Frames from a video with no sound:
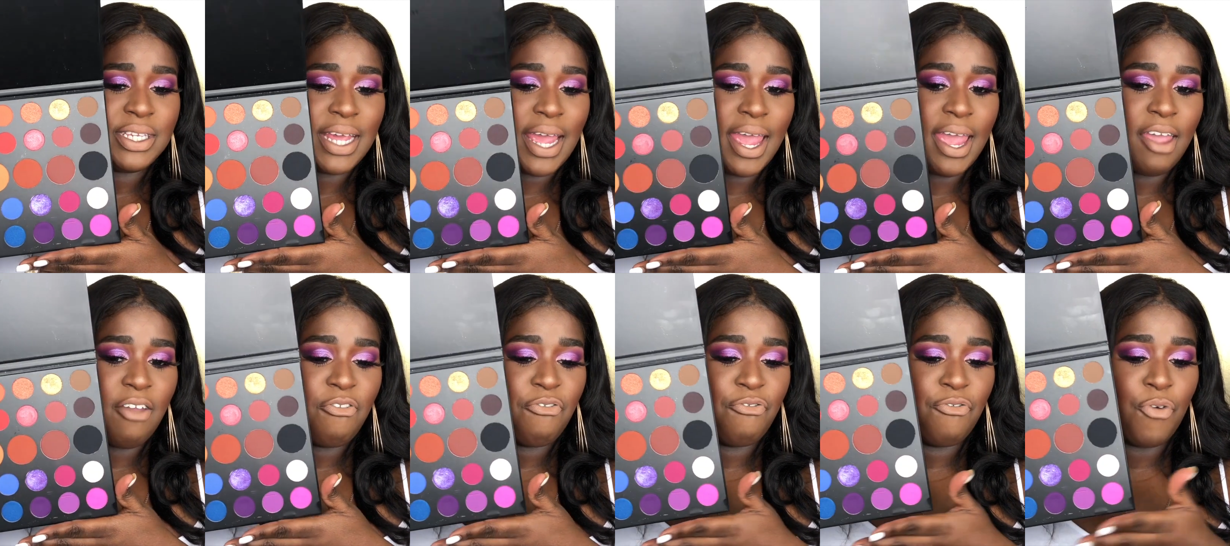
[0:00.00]

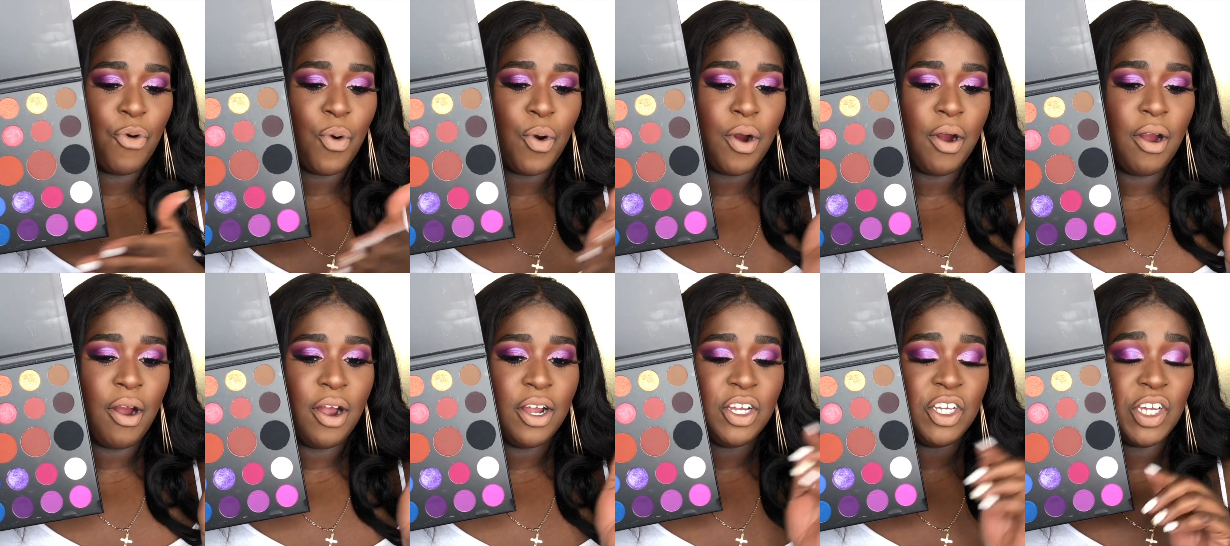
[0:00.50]
say
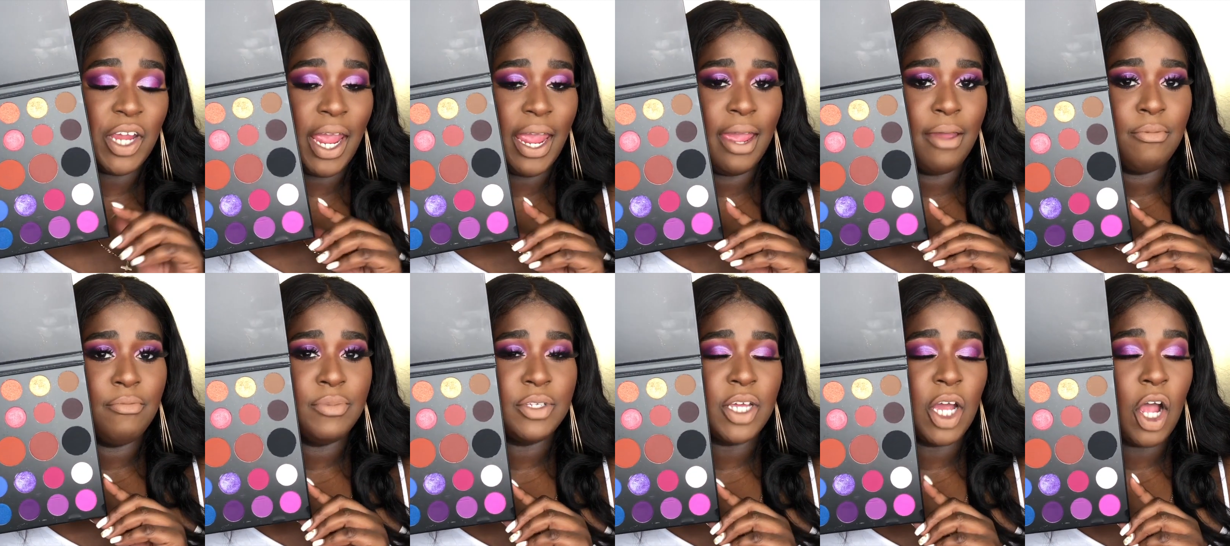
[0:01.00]
for
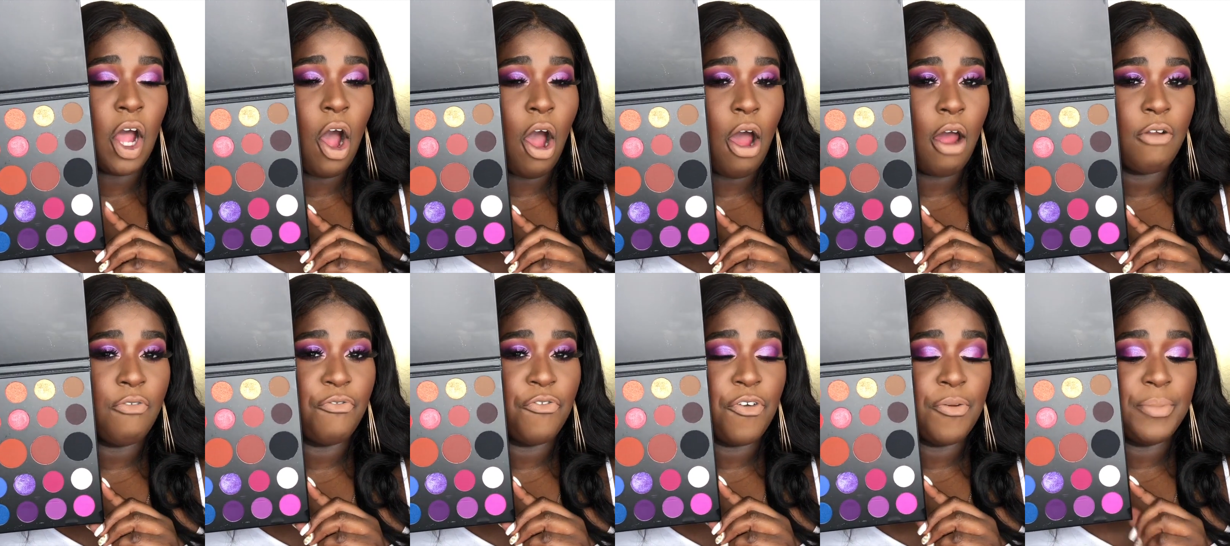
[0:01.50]
James, a
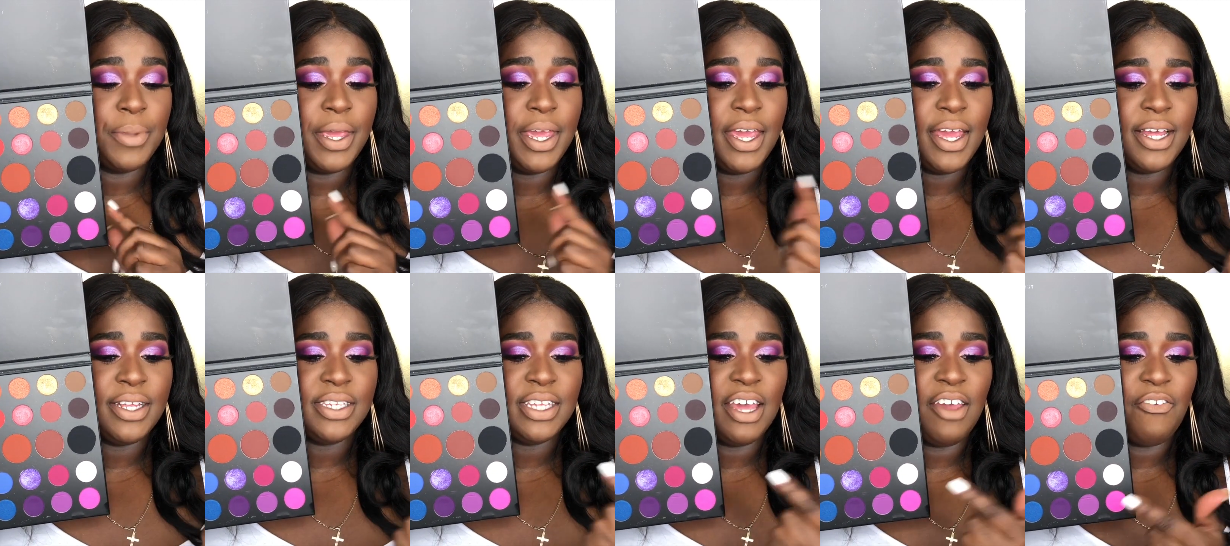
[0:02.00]
con for
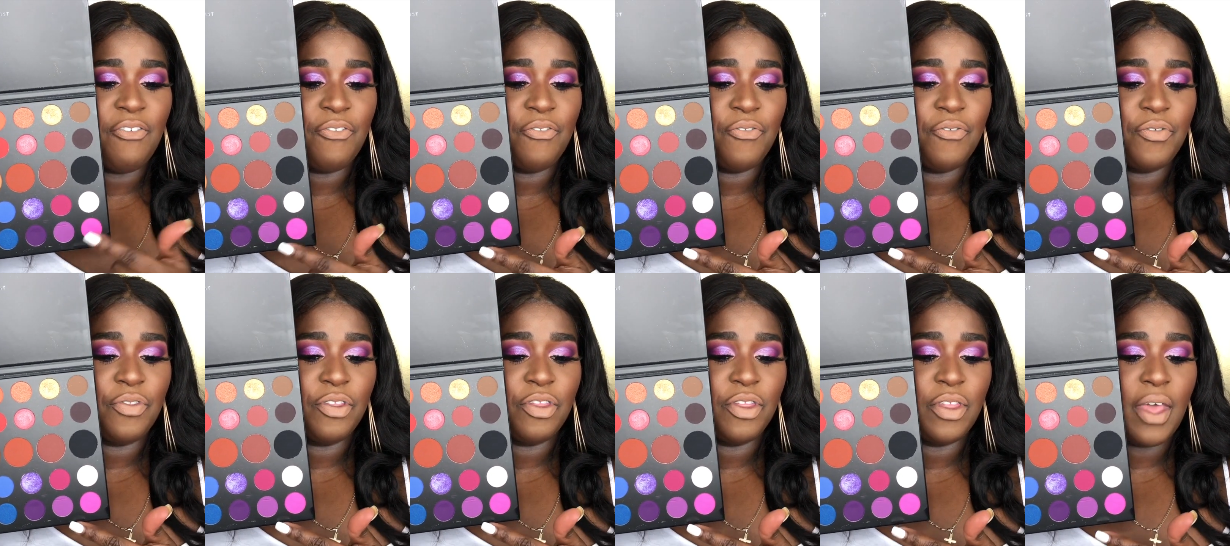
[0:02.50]
me is
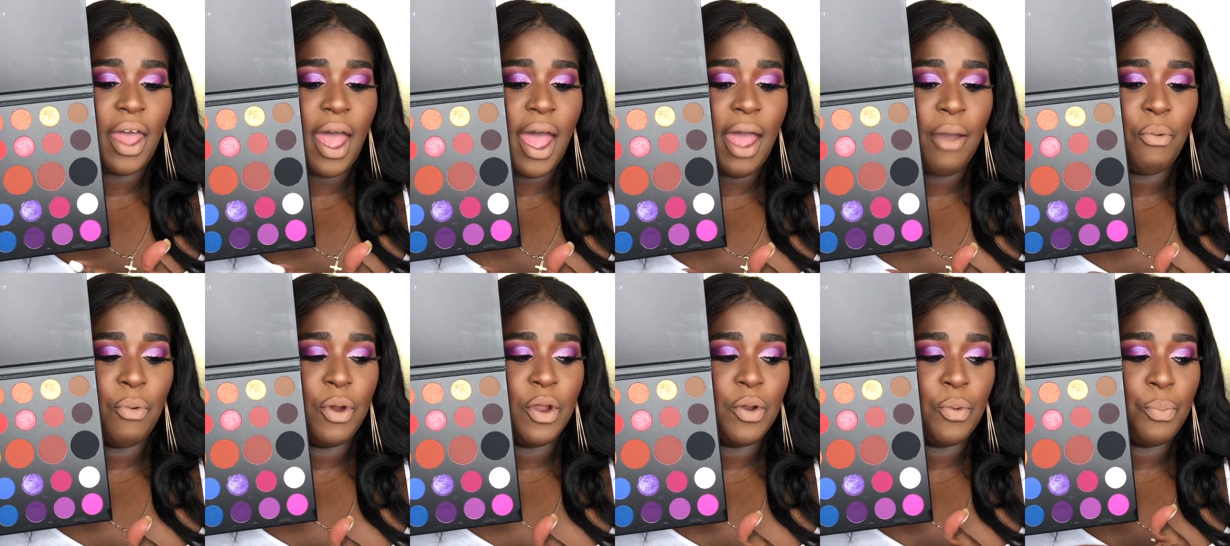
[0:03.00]
if
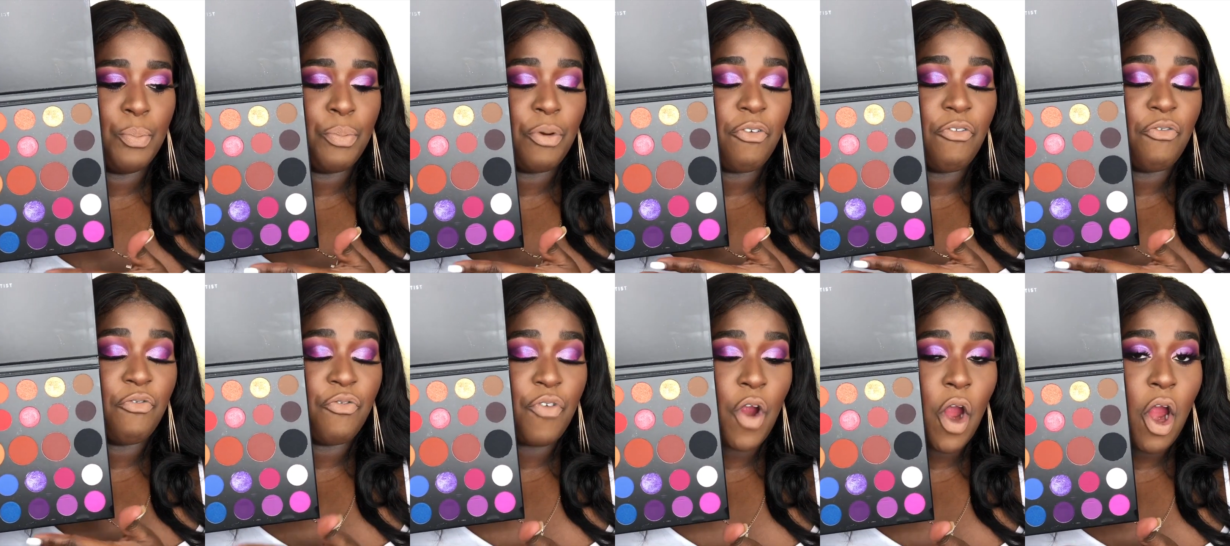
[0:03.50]
I would
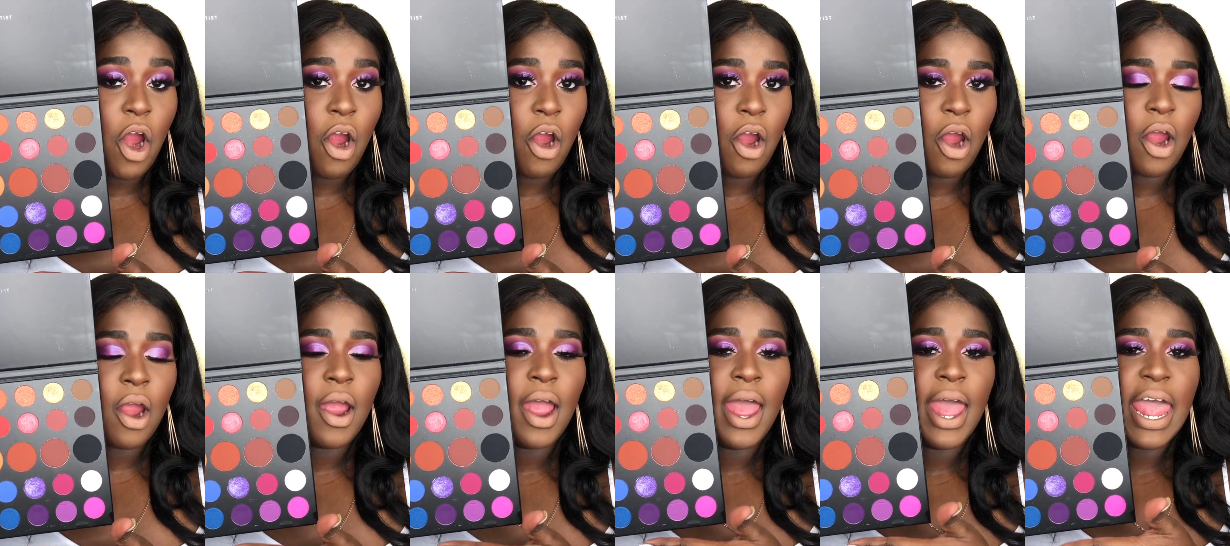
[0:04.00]

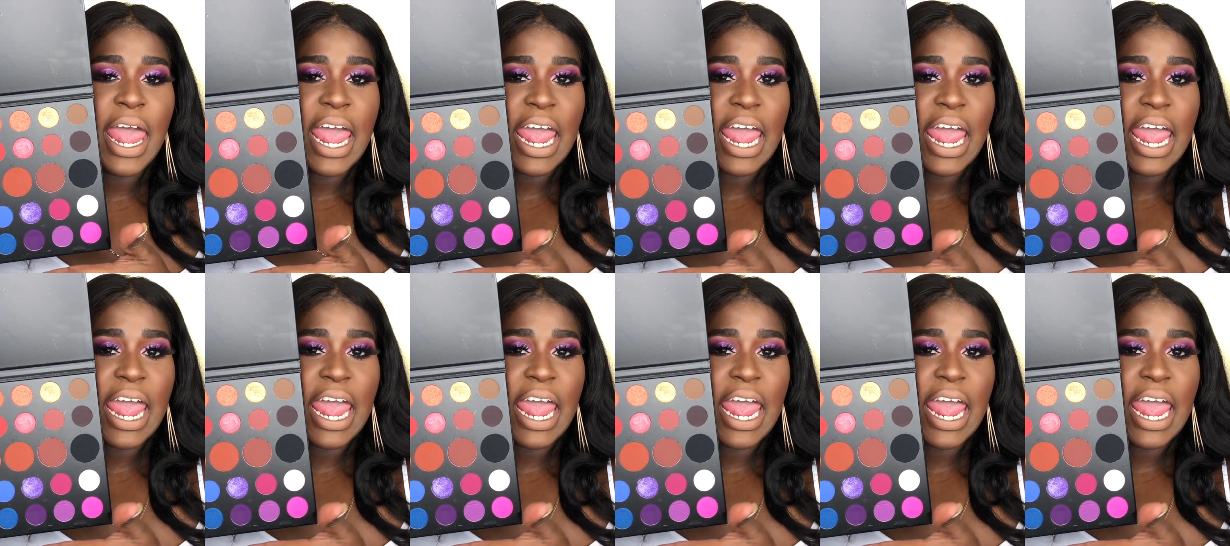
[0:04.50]
prefer